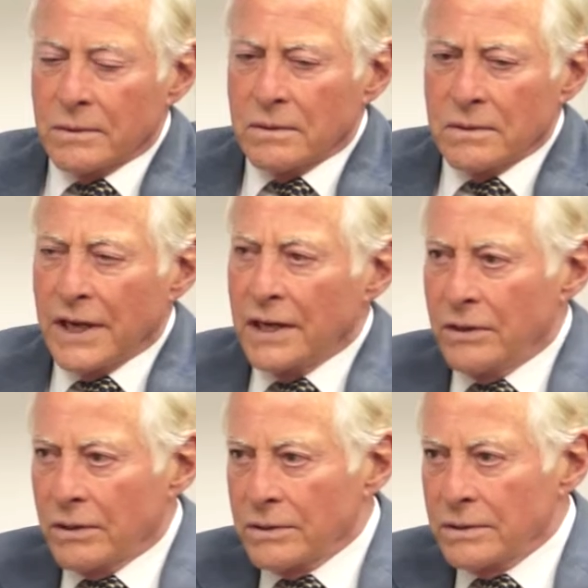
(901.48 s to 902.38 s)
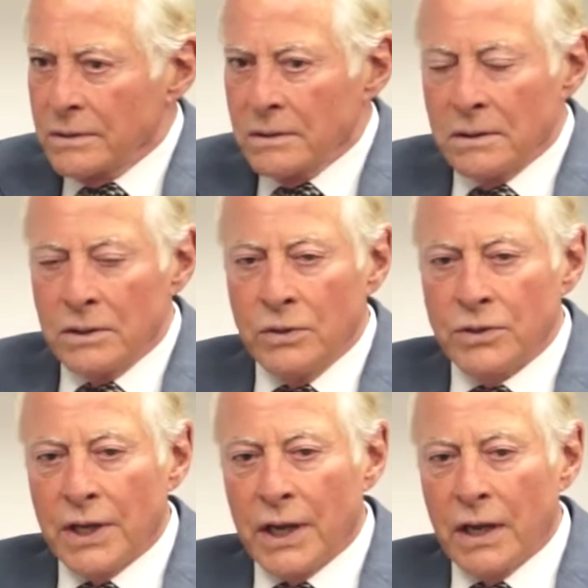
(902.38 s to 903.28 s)
Or 10 years? You
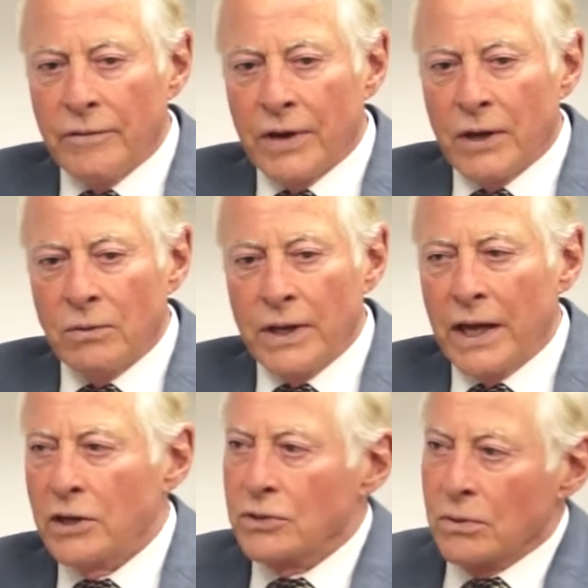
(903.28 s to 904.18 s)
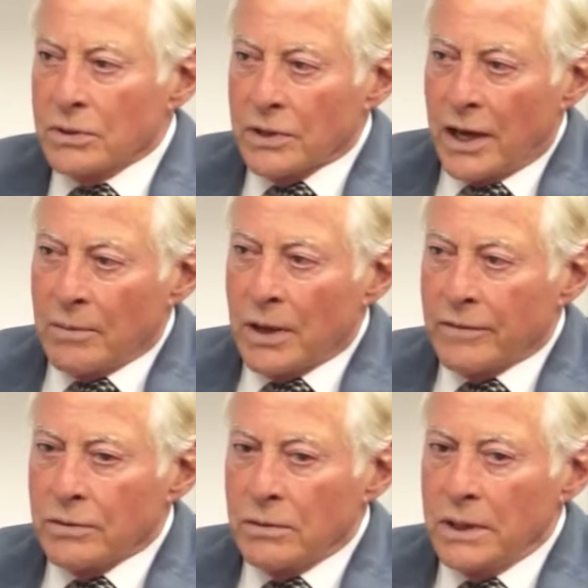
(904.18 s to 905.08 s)
say, if I only had a short time
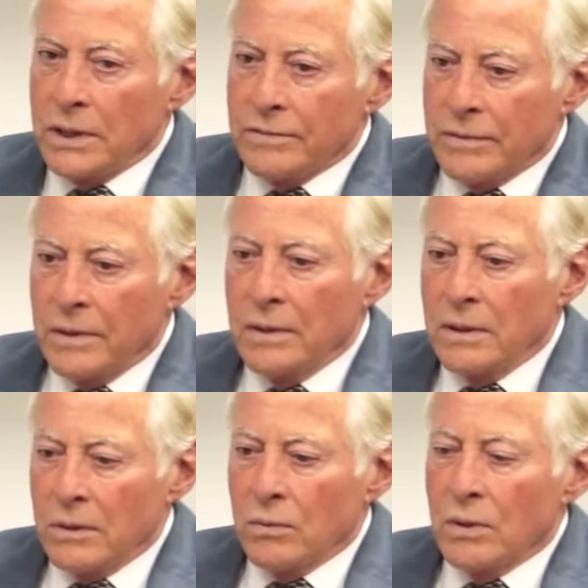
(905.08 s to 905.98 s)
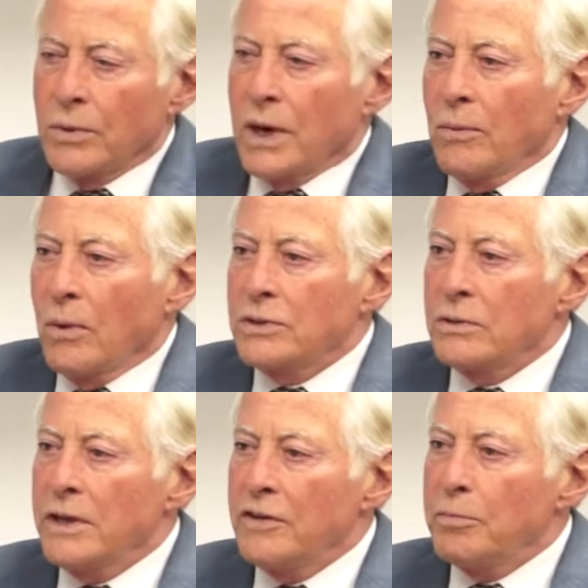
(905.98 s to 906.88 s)
left to live, what would I want
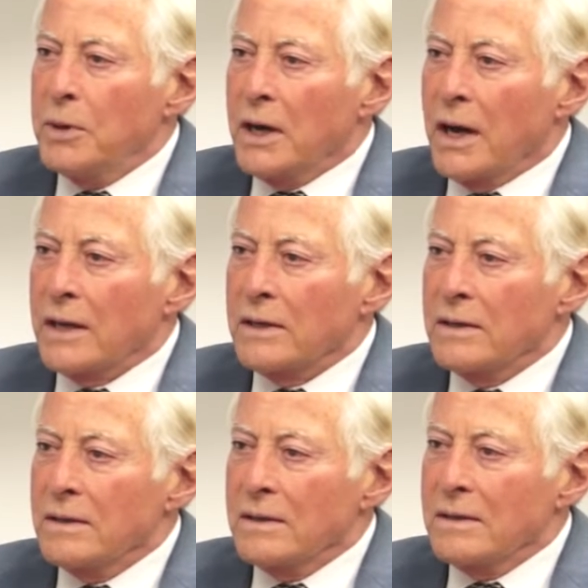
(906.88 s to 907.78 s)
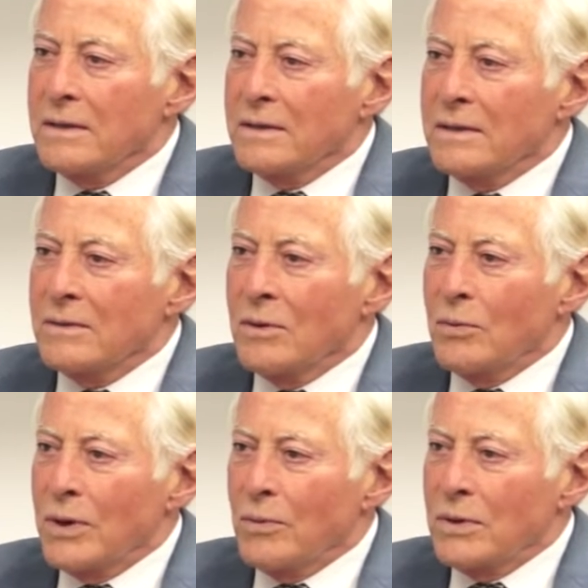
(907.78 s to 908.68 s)
to leave behind?
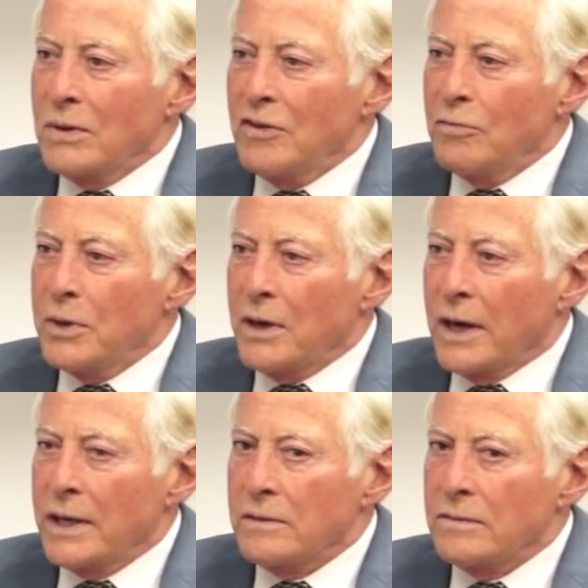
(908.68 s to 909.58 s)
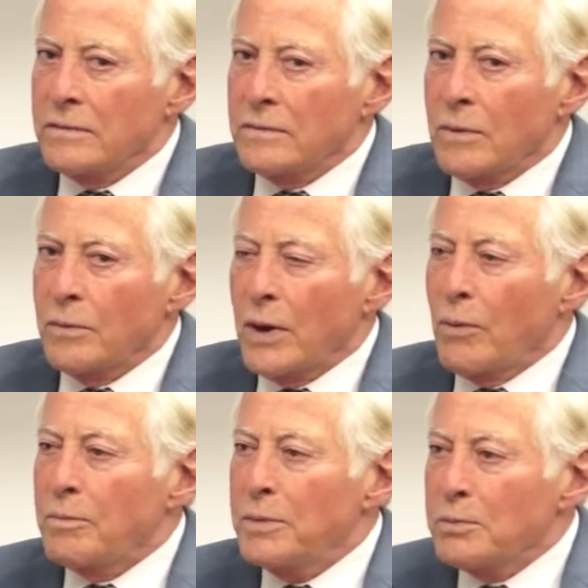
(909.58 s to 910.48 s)
What would I want to leave behind? What would I
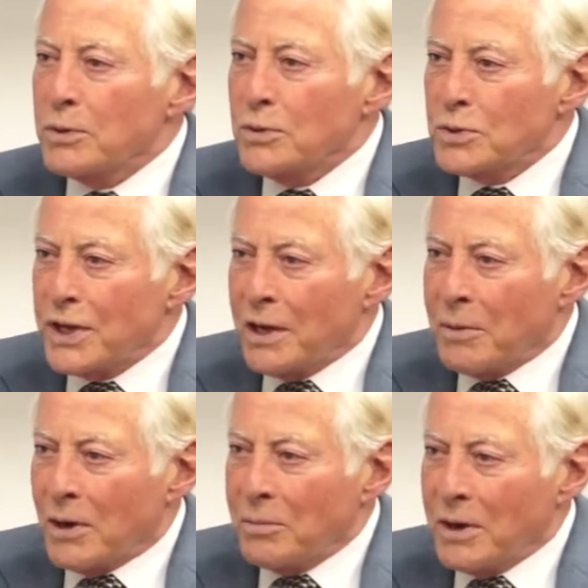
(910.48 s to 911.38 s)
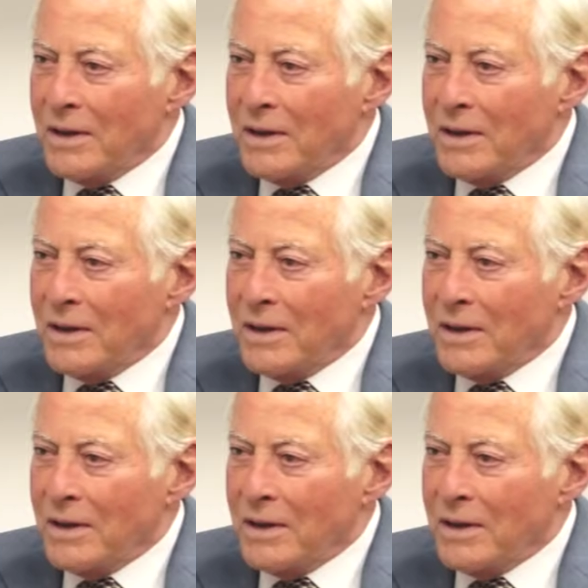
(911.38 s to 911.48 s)
want people to say about